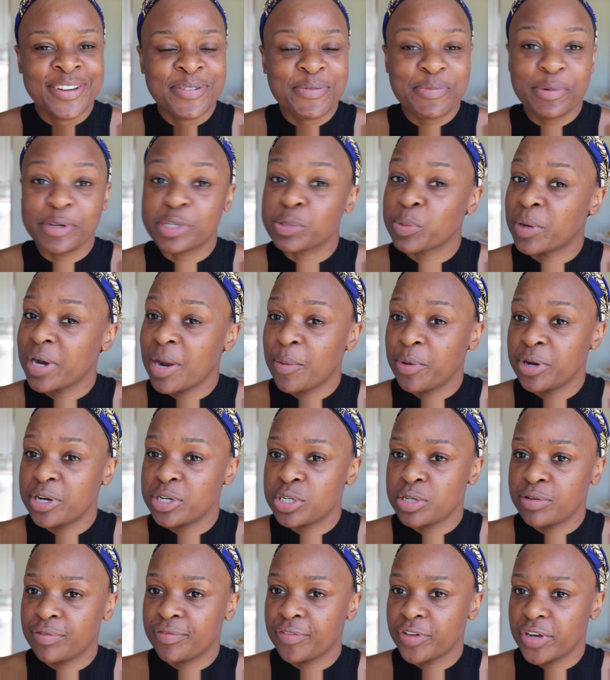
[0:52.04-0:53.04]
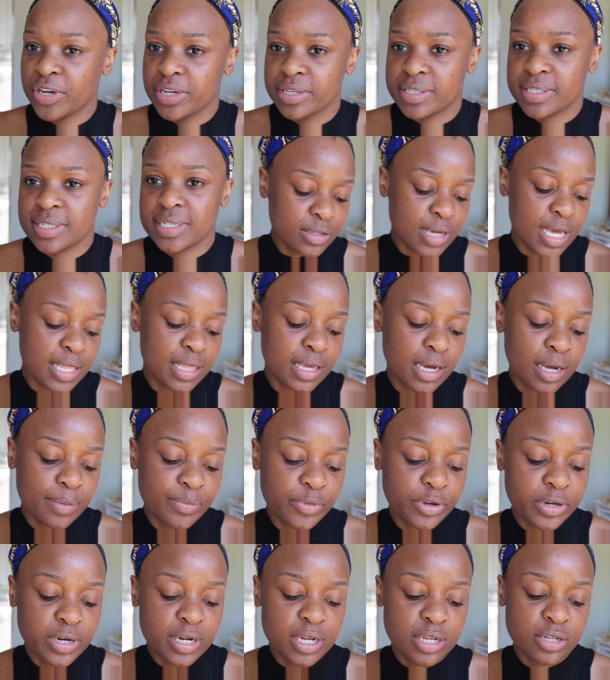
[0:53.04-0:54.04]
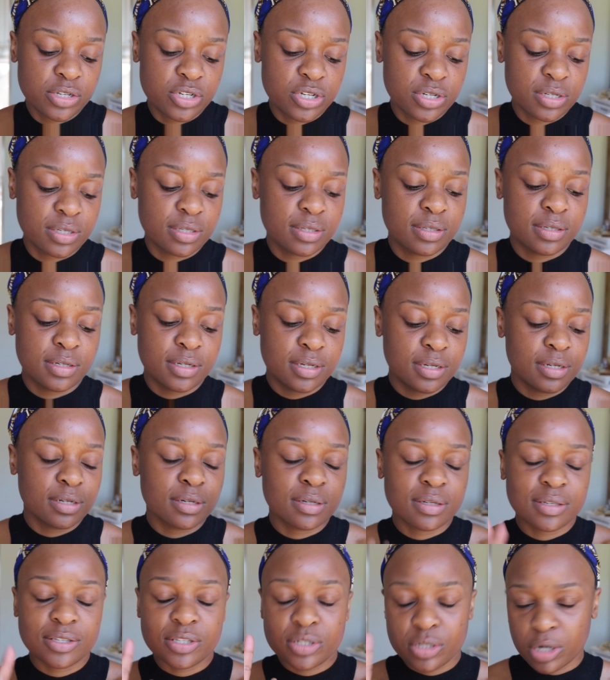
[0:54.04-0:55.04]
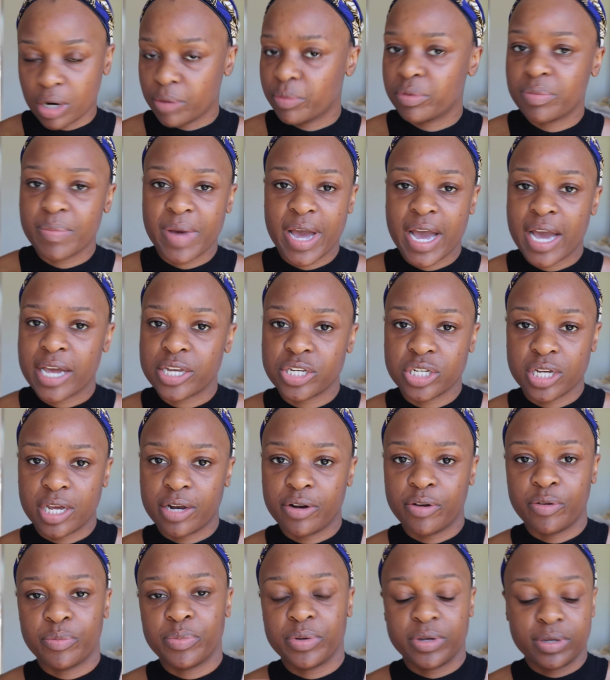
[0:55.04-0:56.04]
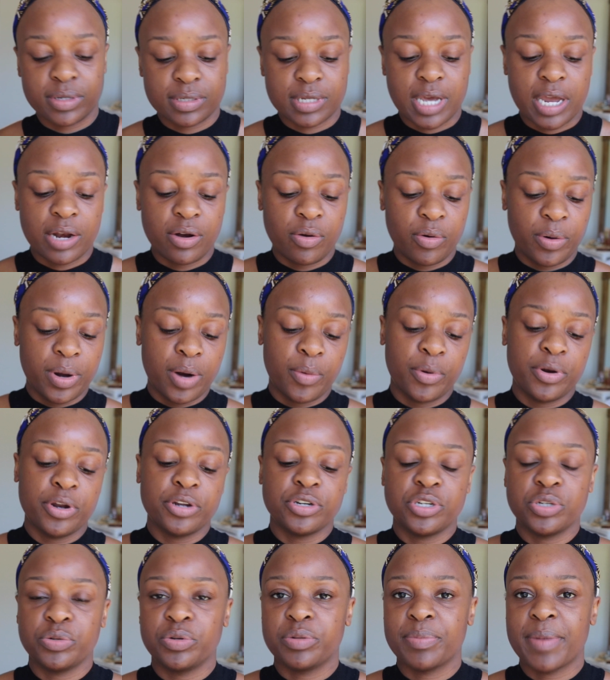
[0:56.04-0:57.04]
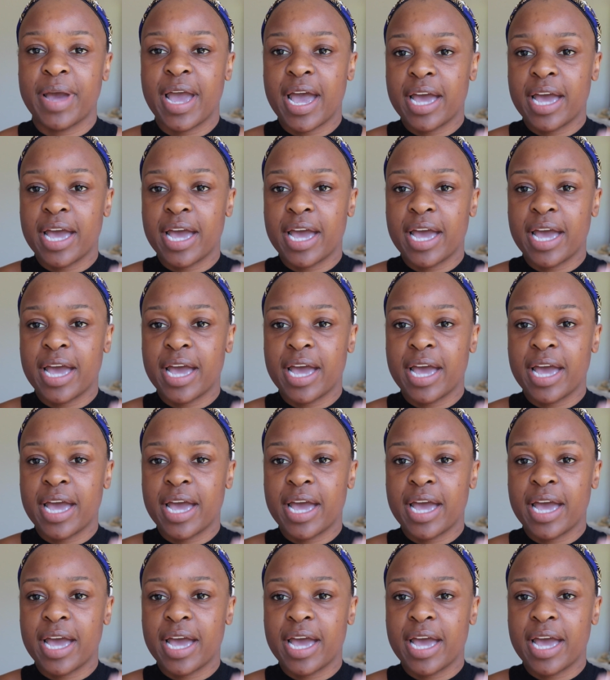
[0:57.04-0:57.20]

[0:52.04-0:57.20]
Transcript: which one I want to do first. So I think I'm gonna just start with my eyeshadow because I know what I want to do with my